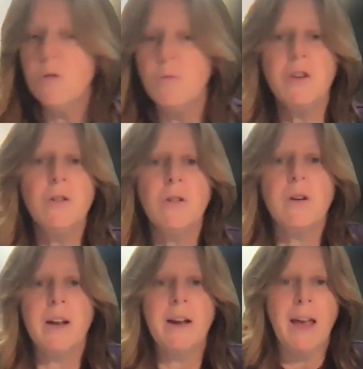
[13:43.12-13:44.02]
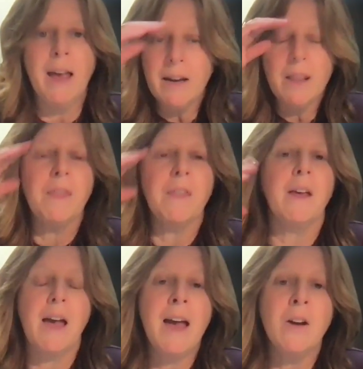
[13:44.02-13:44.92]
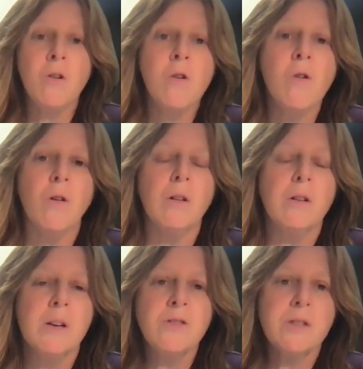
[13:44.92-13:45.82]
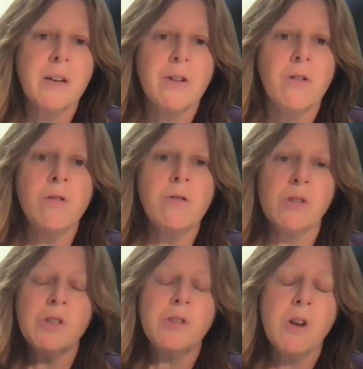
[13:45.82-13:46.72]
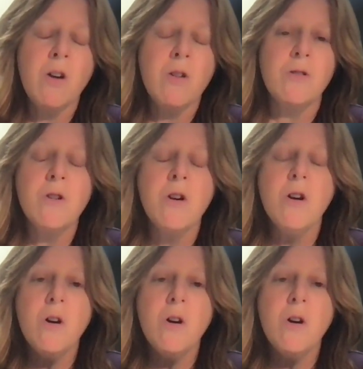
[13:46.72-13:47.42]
When you look at anything at all, a stick or a stone,